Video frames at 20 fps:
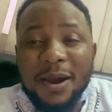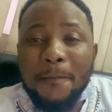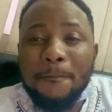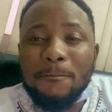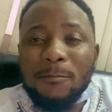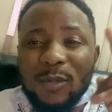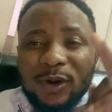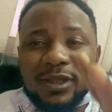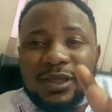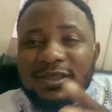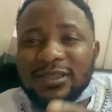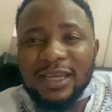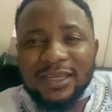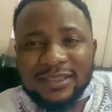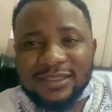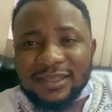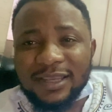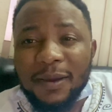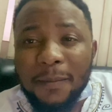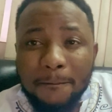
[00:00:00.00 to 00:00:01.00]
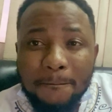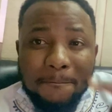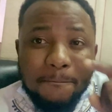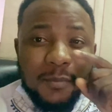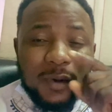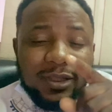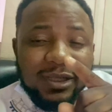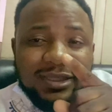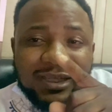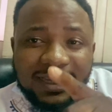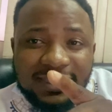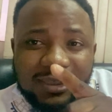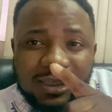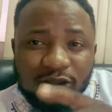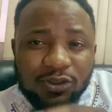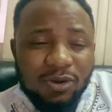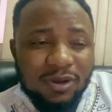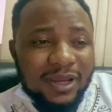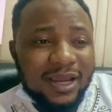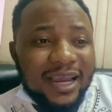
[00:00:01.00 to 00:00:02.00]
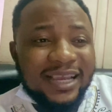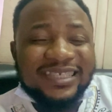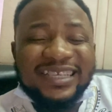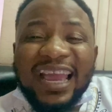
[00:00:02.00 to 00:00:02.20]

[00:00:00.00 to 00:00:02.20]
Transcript: Monetize, monetization, guys.